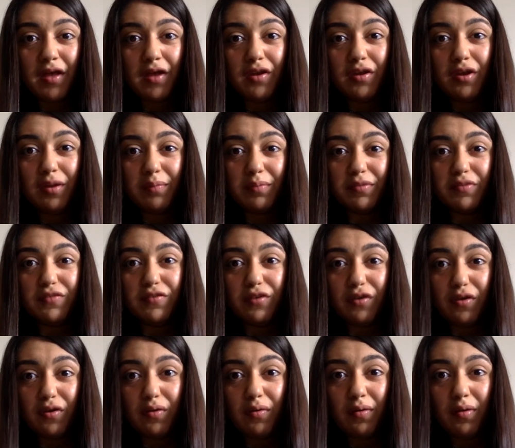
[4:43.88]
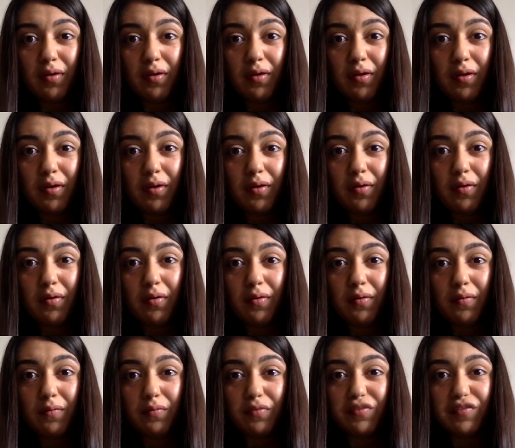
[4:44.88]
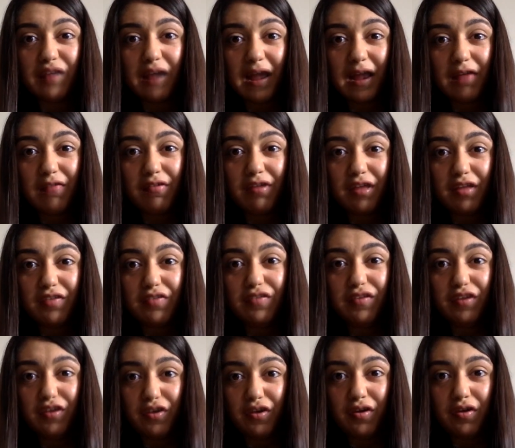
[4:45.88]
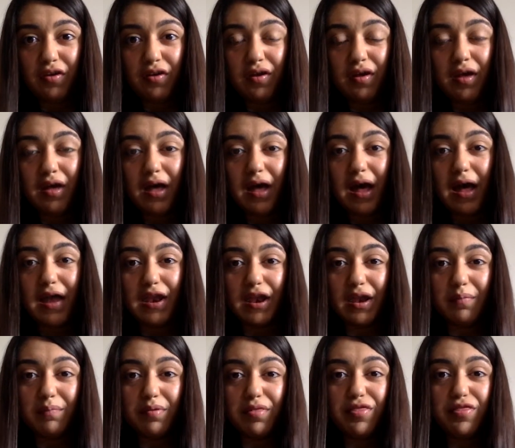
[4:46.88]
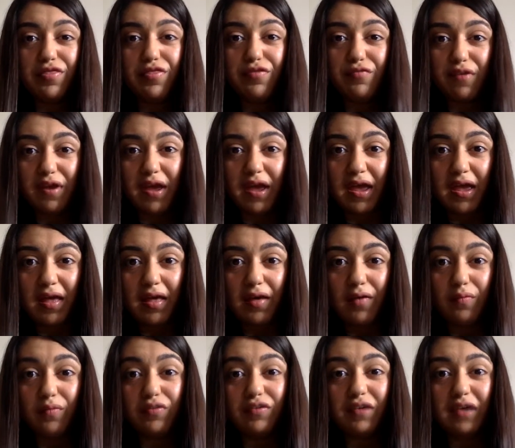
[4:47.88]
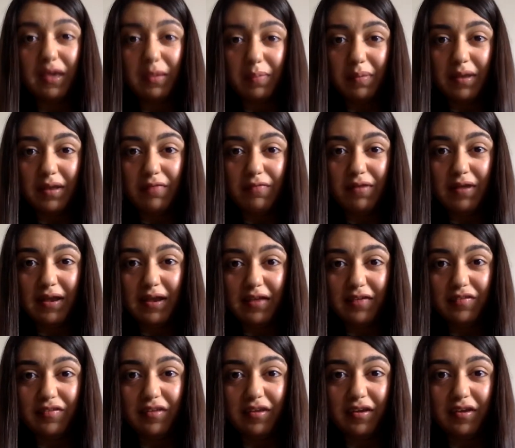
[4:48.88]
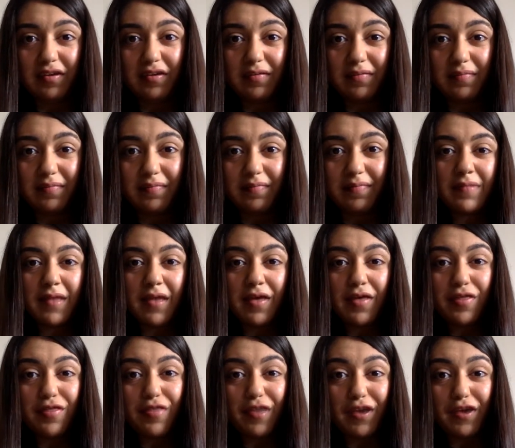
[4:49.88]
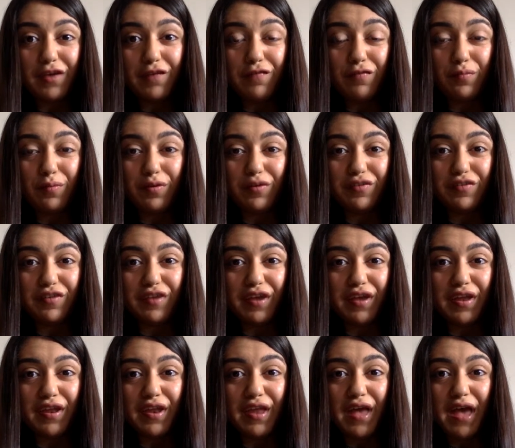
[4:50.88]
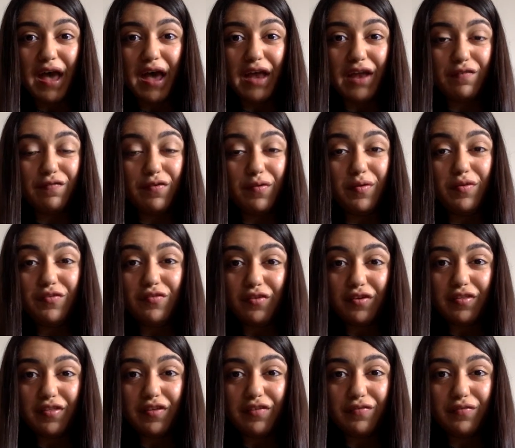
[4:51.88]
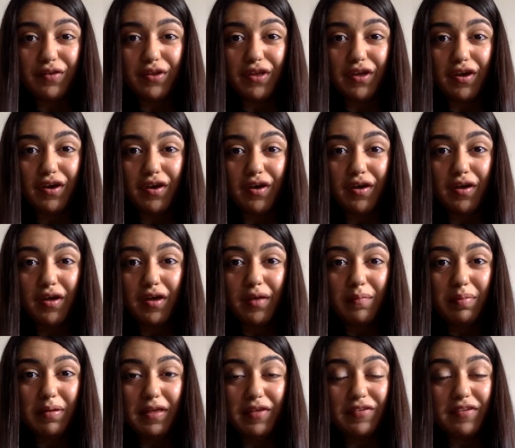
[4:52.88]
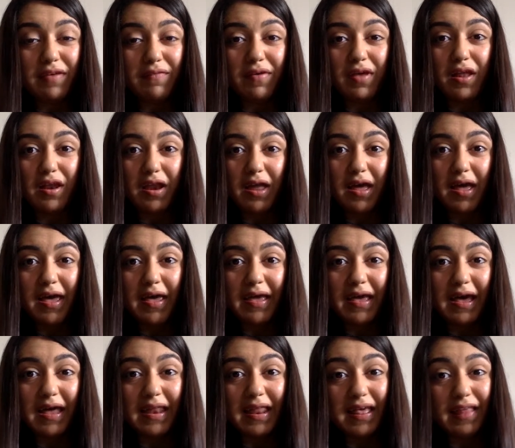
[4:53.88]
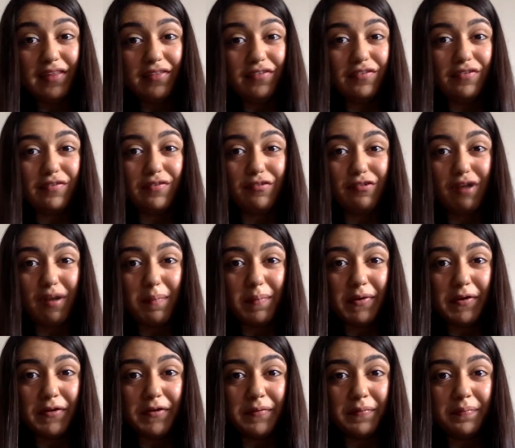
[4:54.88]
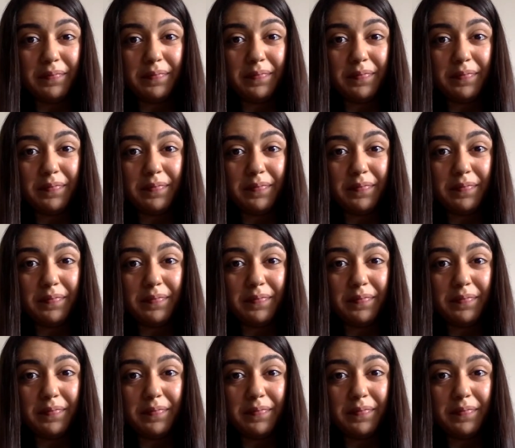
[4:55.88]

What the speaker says: Number two was tailoring it to you. And number three was keeping it realistic. Thank you for watching, and if you enjoyed this video, please give it a like and hit the subscribe button.